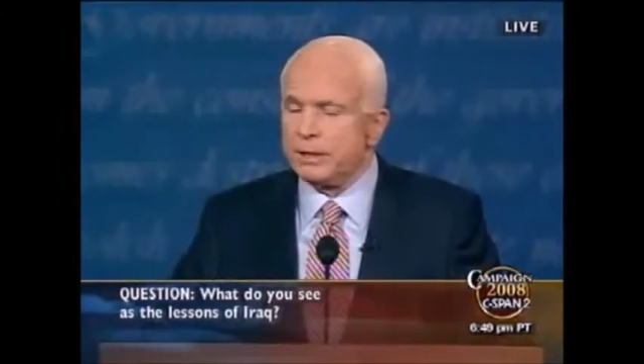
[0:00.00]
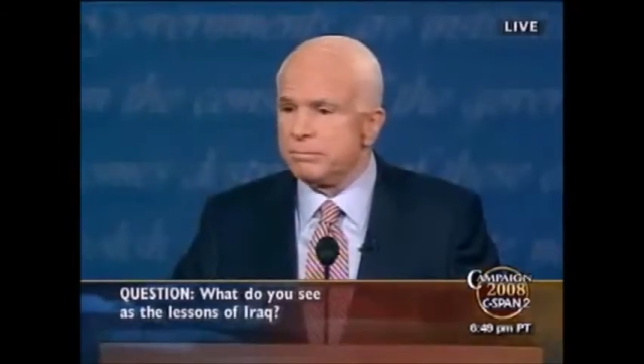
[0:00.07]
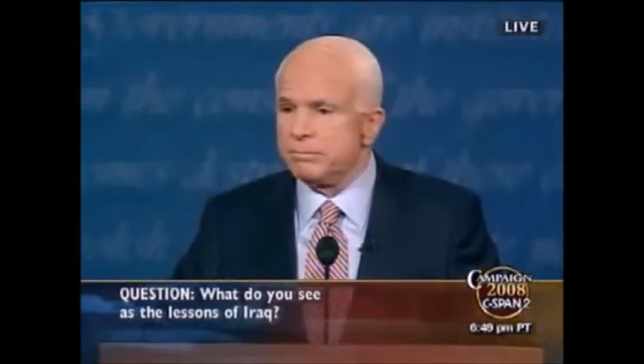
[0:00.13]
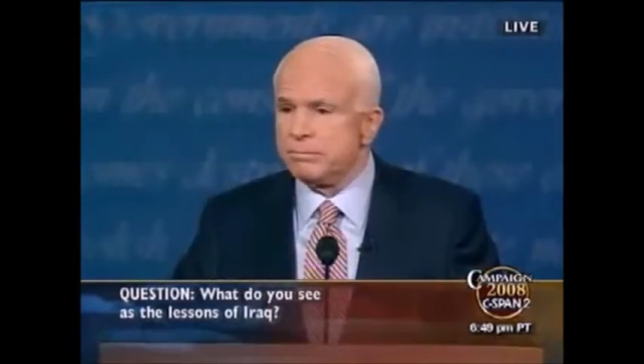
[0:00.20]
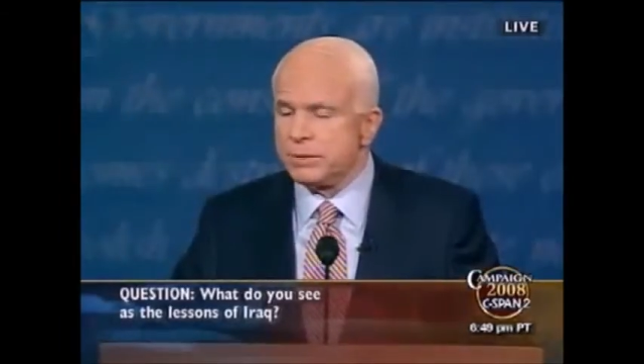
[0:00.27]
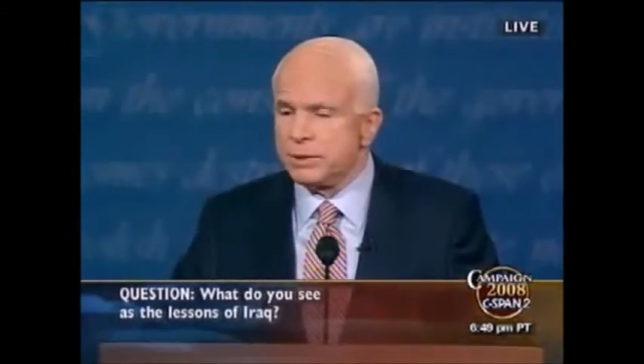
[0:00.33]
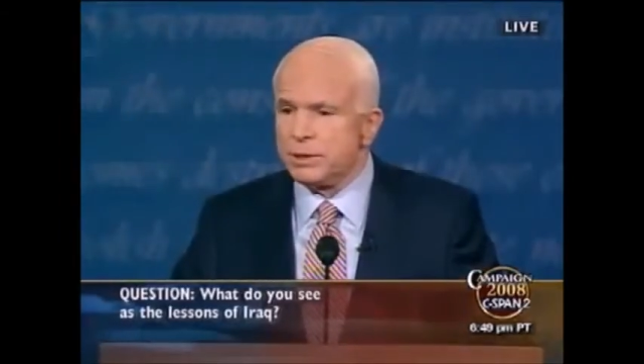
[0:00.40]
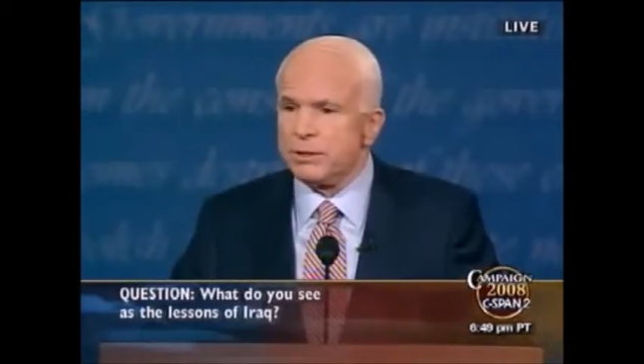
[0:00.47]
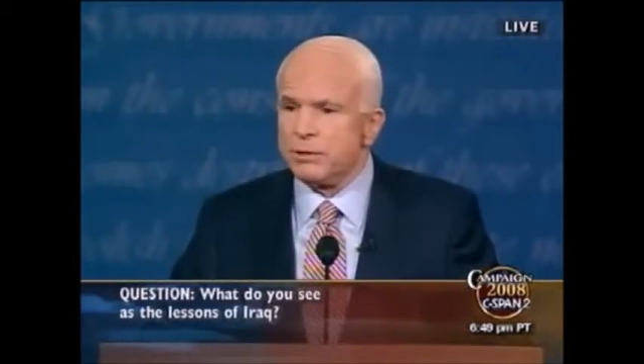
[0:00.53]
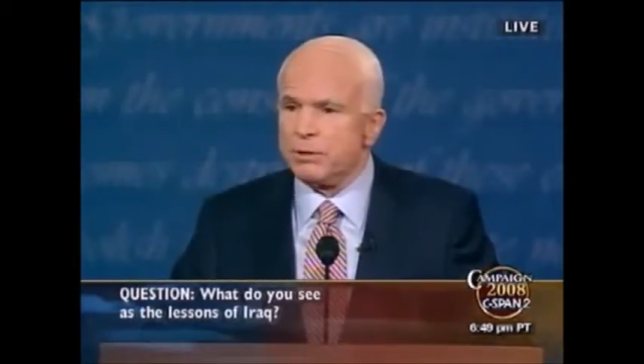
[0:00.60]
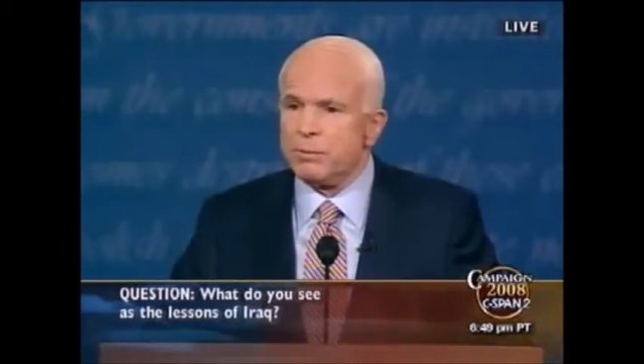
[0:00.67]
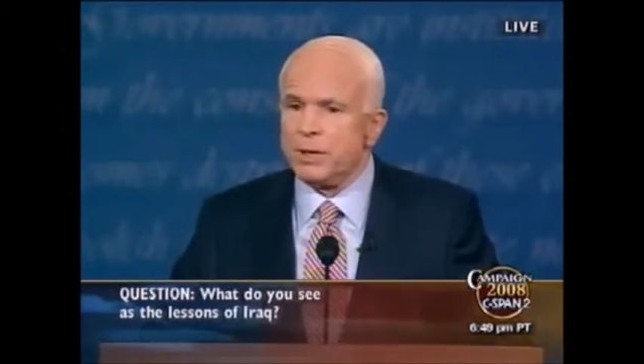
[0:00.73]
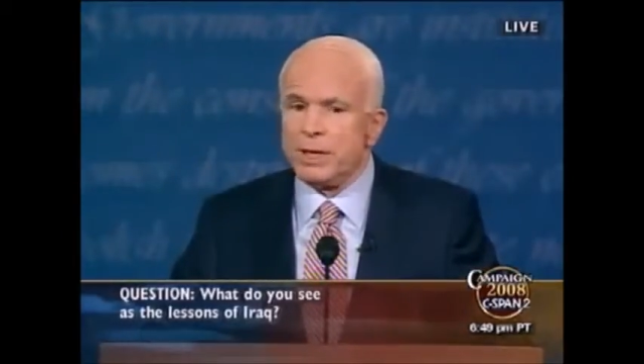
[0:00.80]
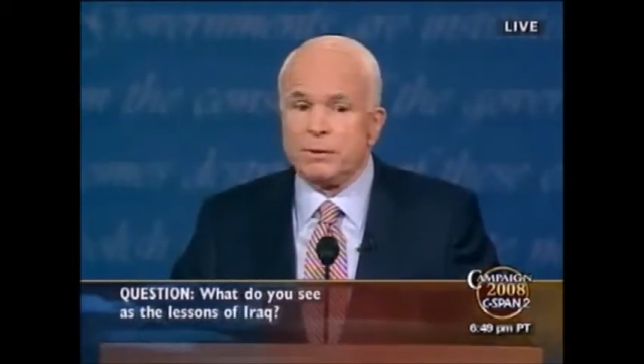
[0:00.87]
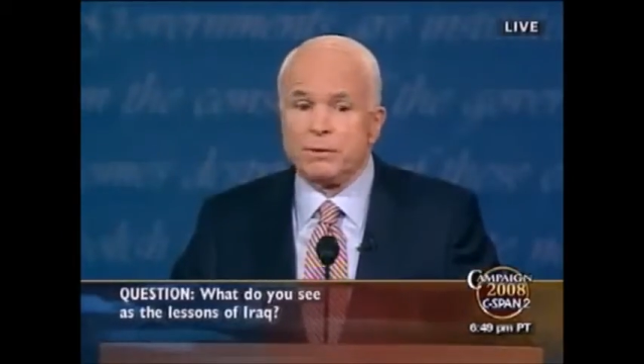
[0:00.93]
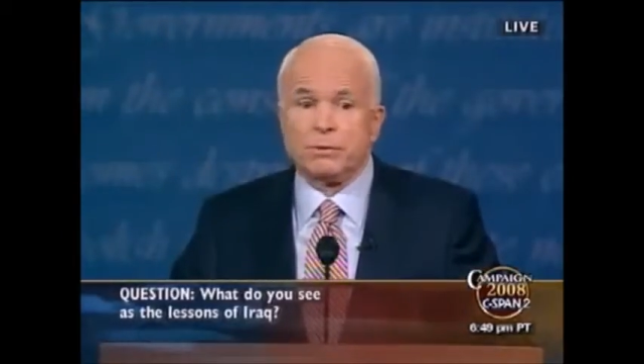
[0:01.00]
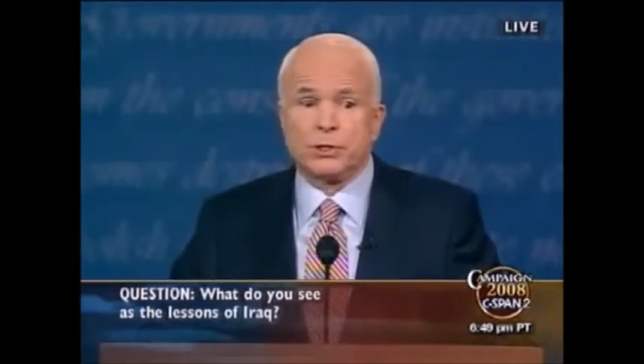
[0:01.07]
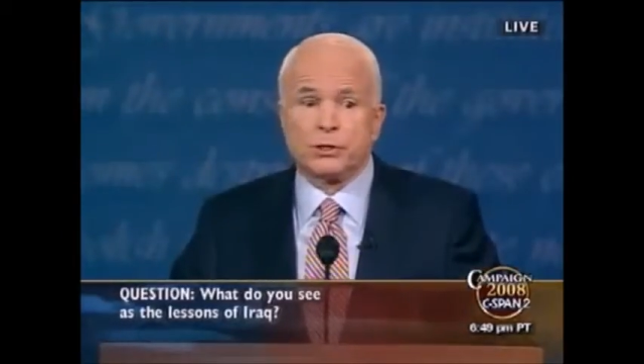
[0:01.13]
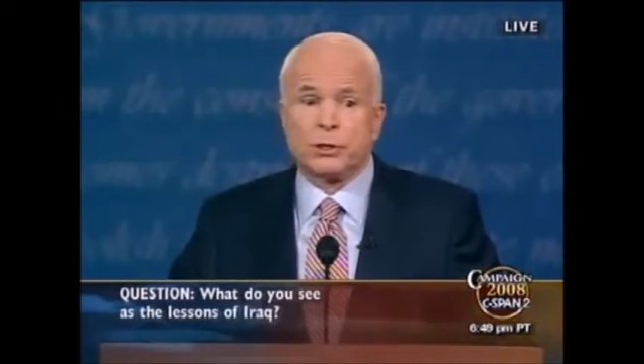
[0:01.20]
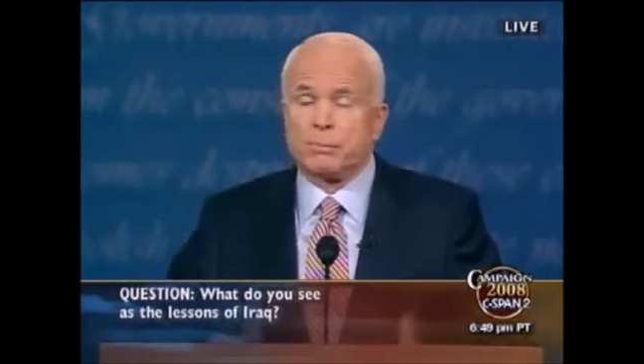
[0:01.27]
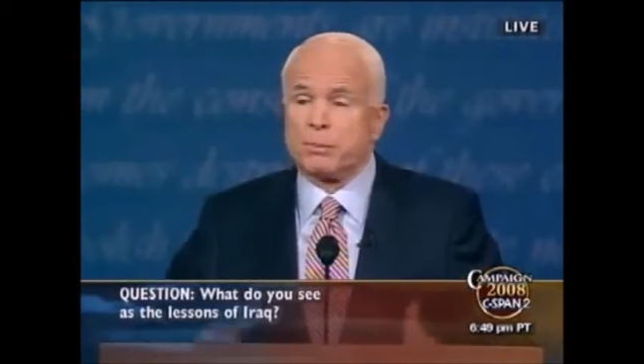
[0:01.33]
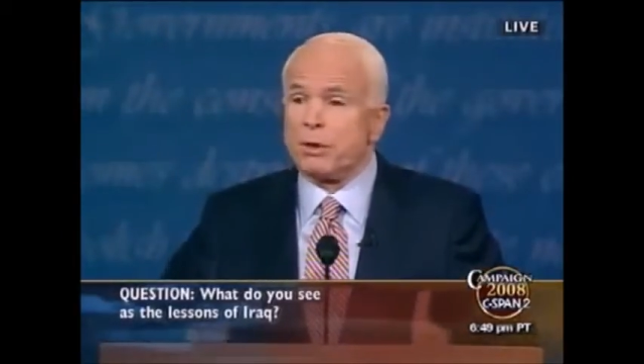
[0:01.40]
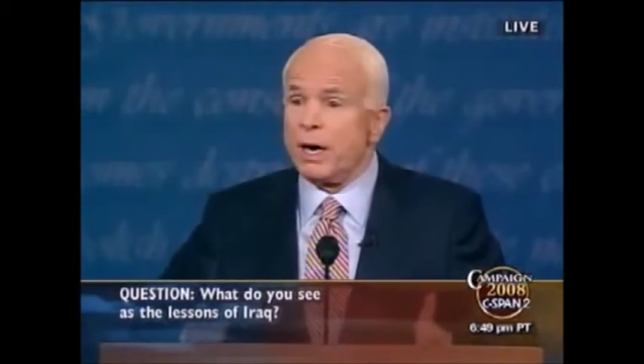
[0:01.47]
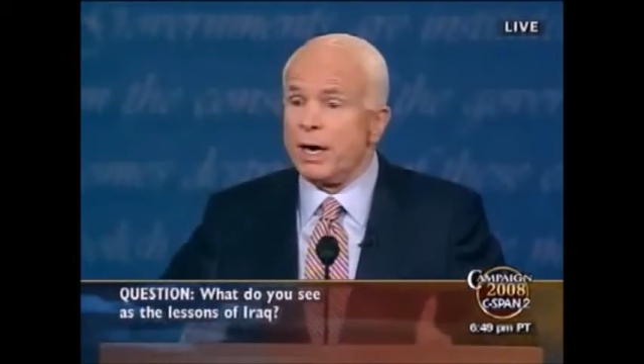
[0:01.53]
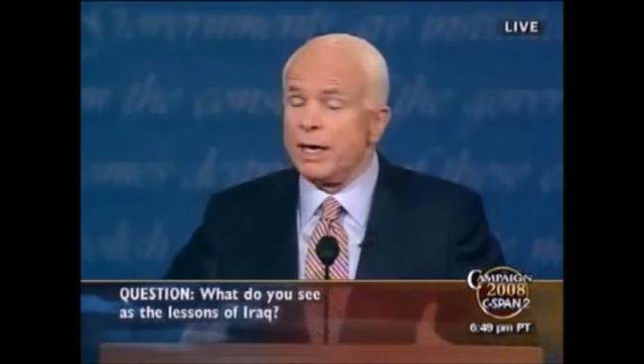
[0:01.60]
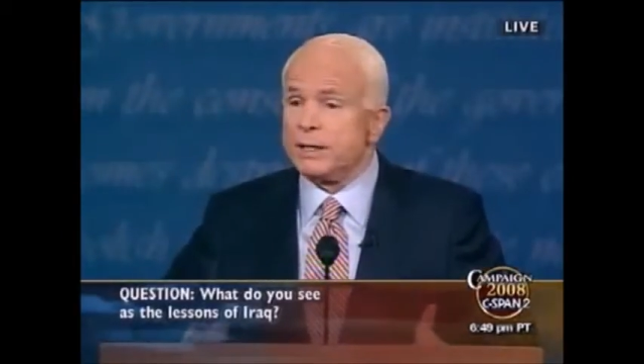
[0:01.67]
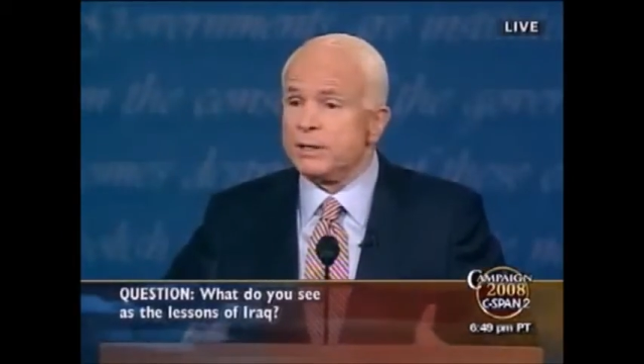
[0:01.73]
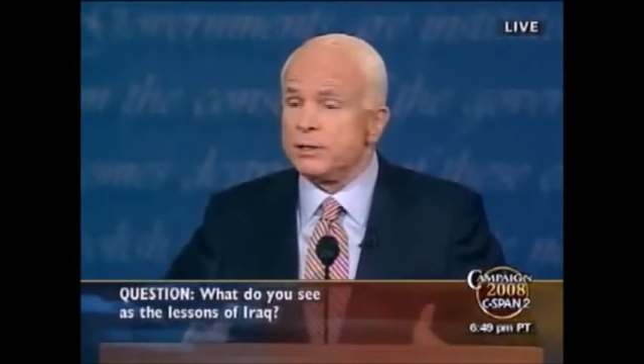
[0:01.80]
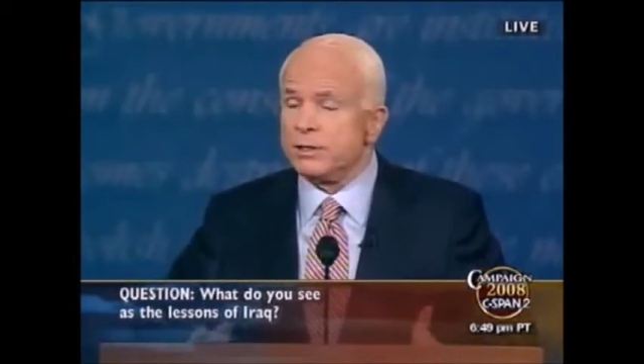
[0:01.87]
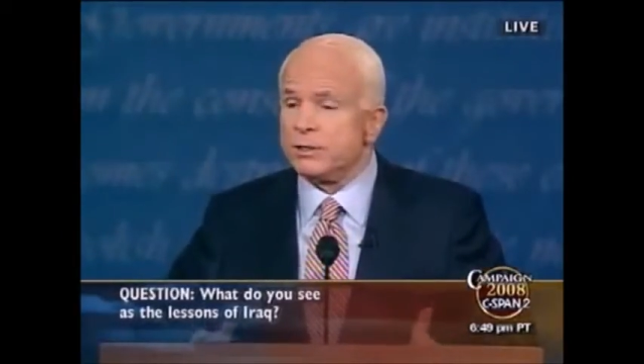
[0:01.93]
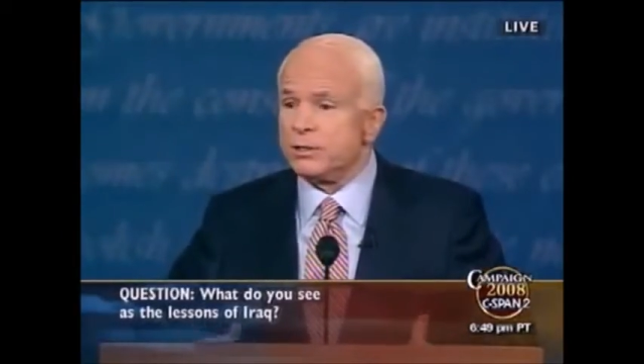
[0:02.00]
why Senator Obama was surprised